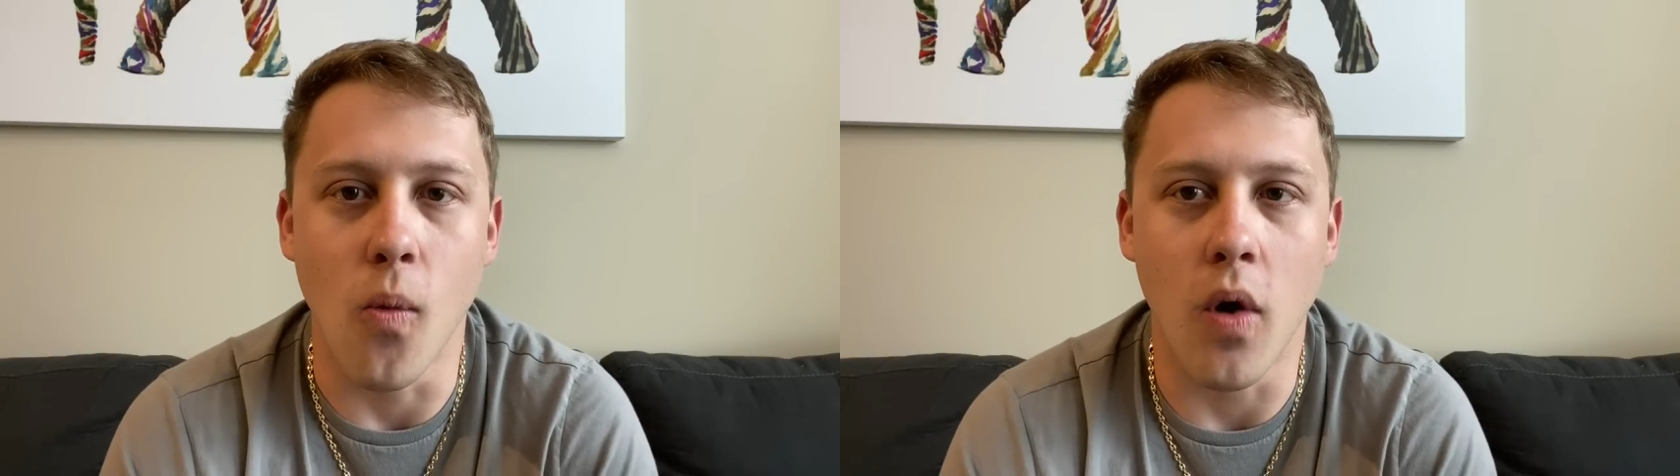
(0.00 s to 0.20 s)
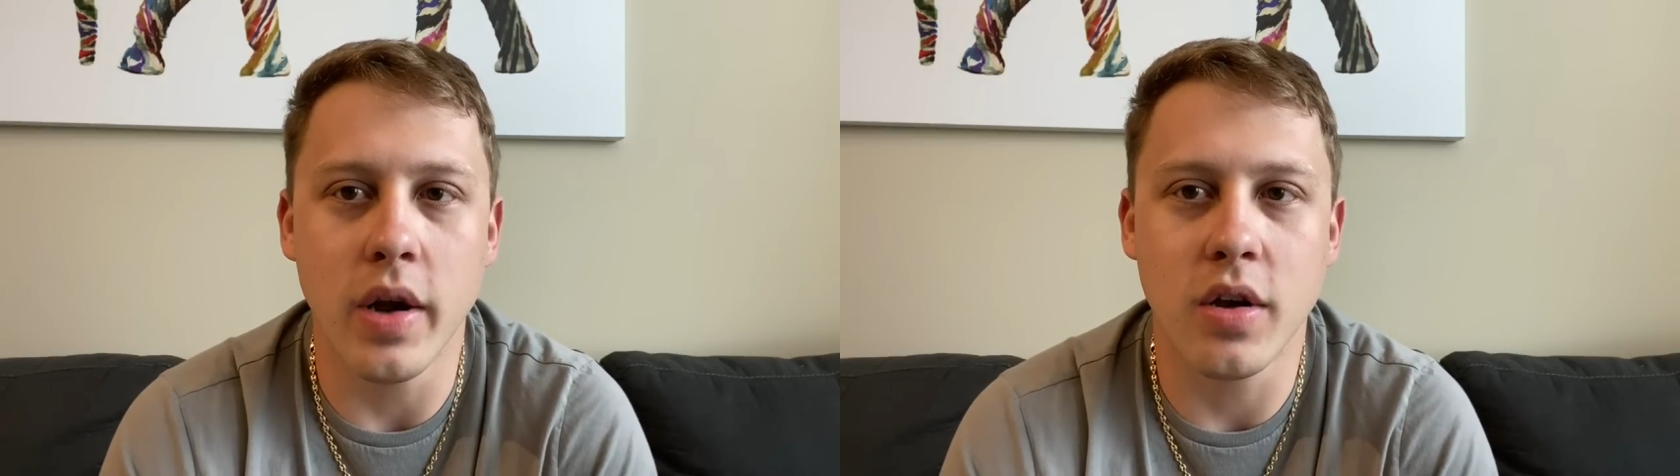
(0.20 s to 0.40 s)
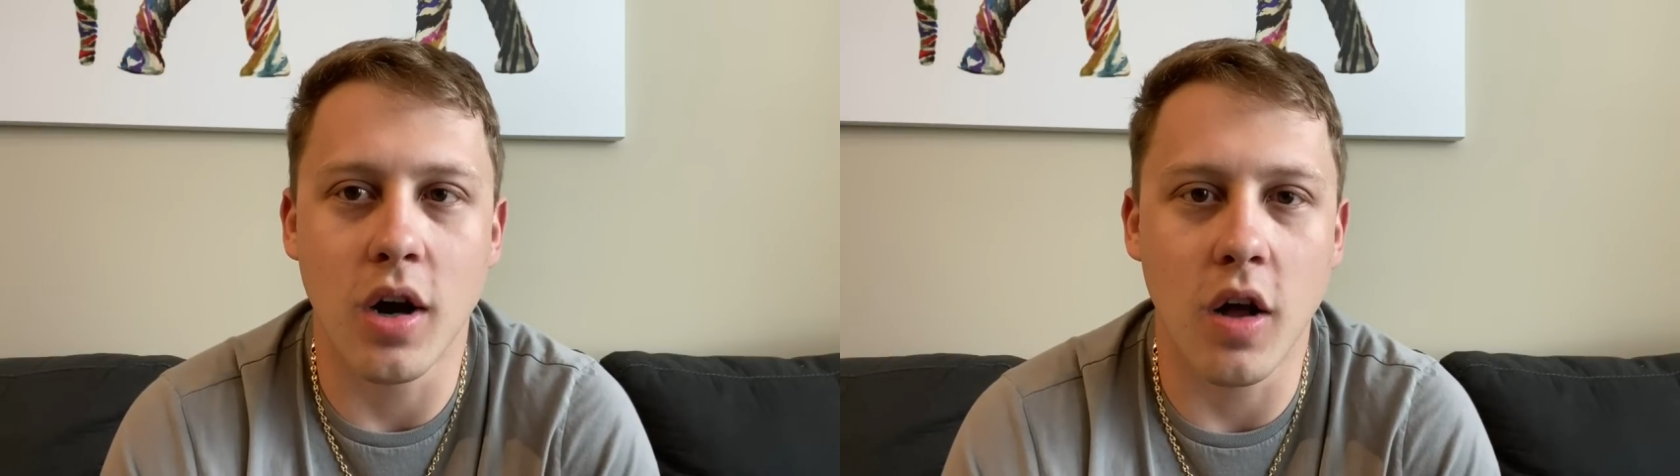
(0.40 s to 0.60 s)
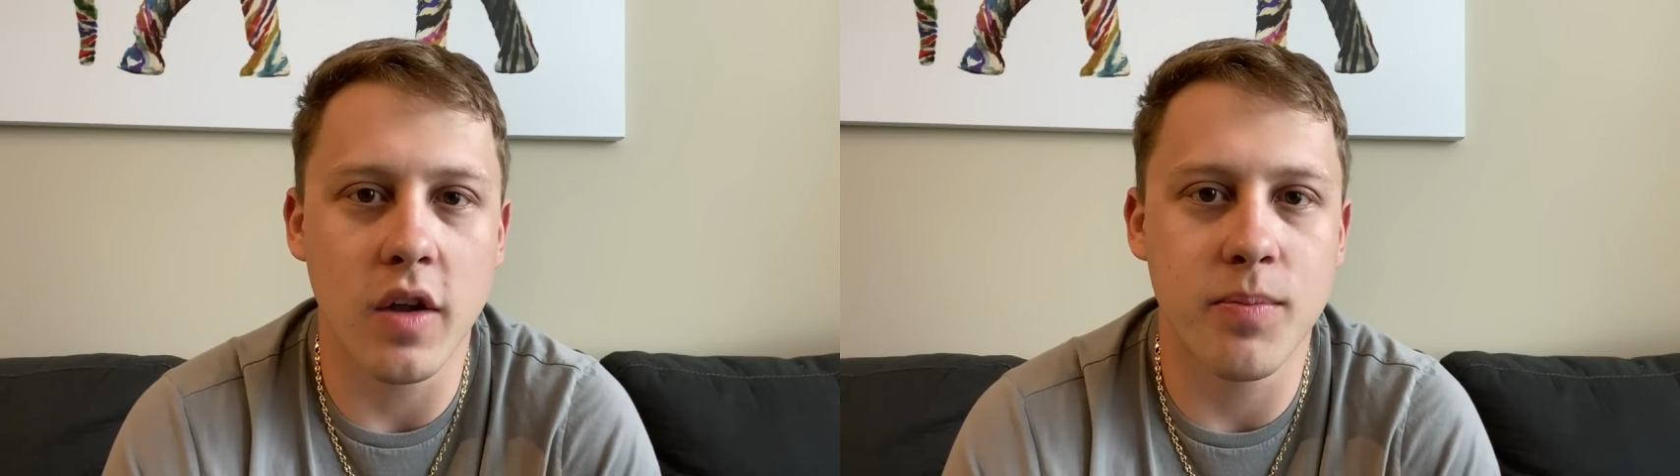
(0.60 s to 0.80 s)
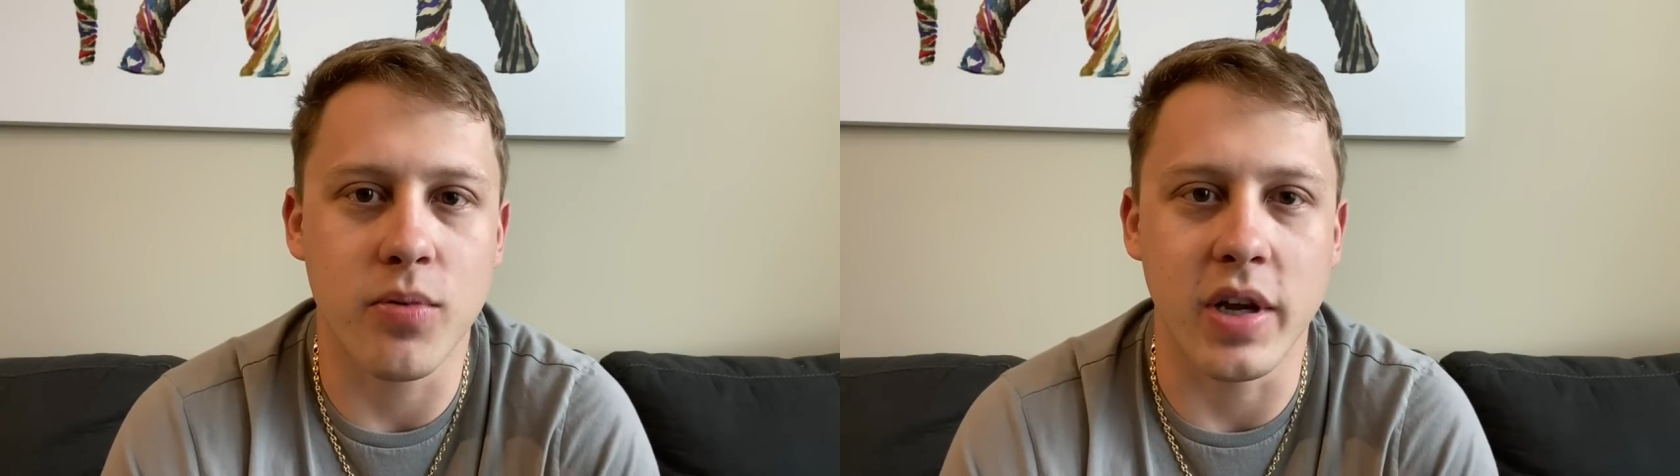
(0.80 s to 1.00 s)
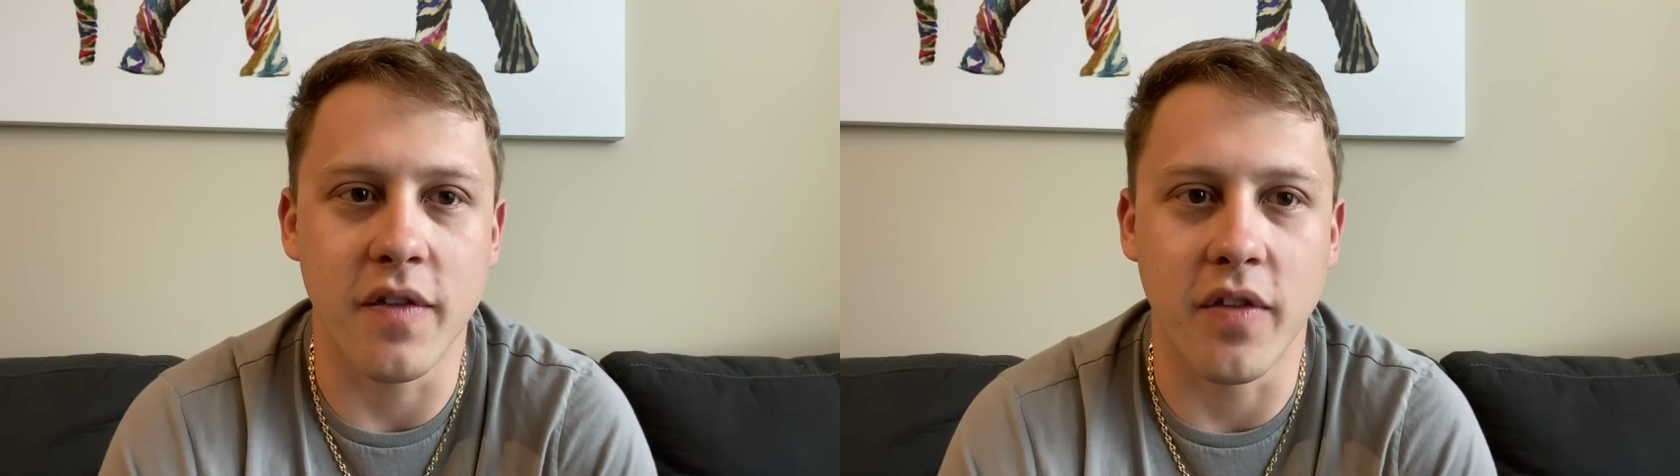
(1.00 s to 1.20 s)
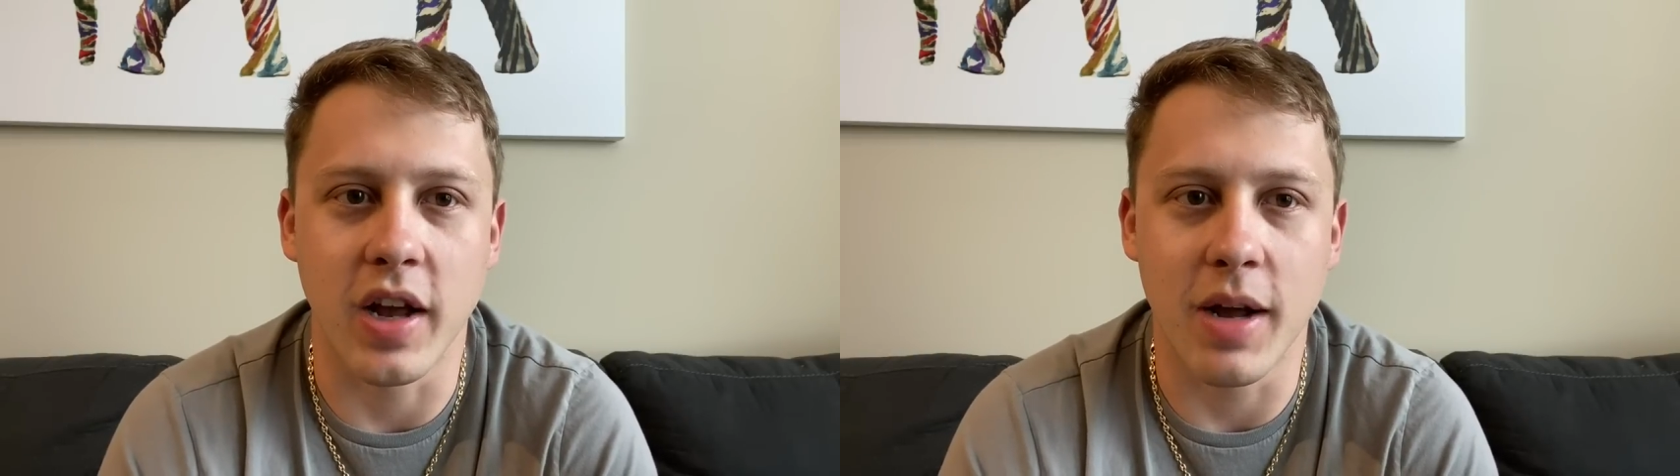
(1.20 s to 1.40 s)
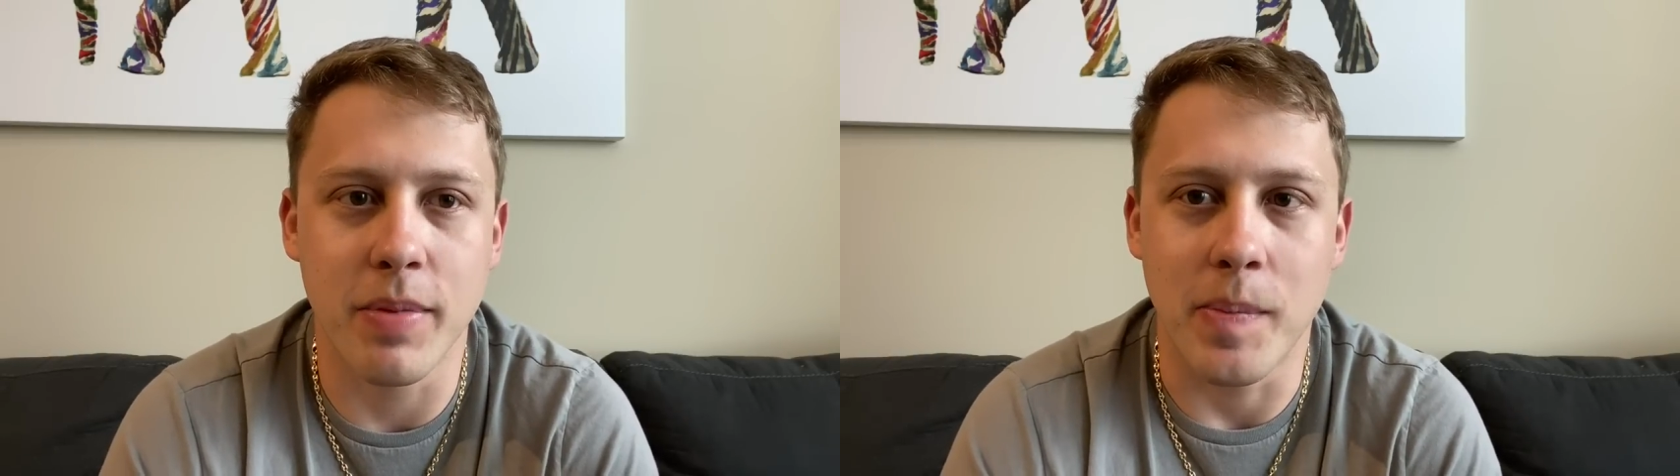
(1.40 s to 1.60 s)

1 caller pre-flop,